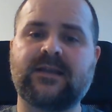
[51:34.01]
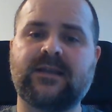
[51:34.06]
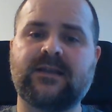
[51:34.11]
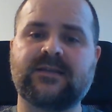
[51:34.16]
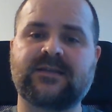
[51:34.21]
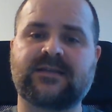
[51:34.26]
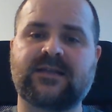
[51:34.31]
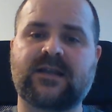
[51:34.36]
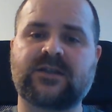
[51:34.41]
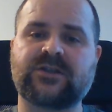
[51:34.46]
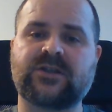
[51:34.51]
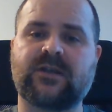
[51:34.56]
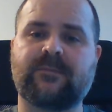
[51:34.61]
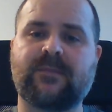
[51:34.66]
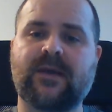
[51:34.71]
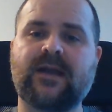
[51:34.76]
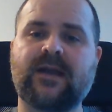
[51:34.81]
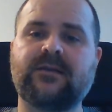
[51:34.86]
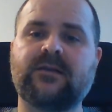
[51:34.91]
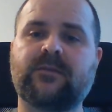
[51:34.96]
in such a
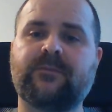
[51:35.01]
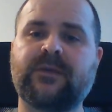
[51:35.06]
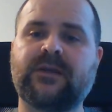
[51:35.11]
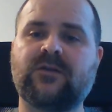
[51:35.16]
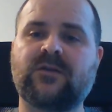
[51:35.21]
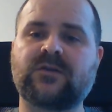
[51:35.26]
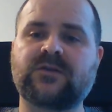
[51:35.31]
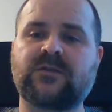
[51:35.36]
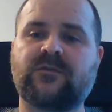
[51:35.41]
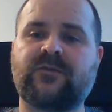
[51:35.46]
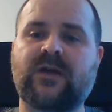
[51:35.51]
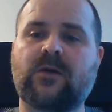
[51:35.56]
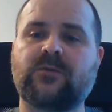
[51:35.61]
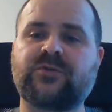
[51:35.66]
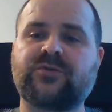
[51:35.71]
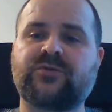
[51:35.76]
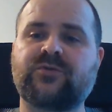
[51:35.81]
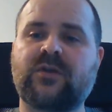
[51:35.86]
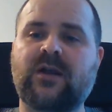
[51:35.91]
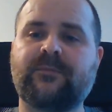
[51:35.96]
manner because of how
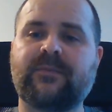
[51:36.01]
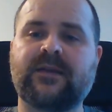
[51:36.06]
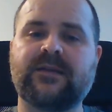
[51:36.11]
Trump